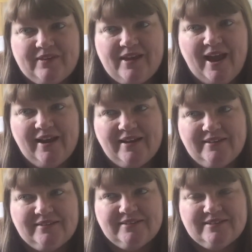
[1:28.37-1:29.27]

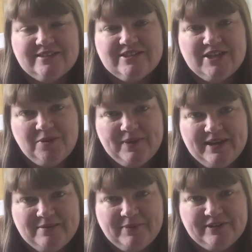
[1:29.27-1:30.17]
and
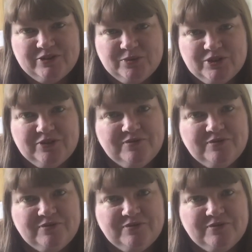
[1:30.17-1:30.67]
Zoe, my daughter,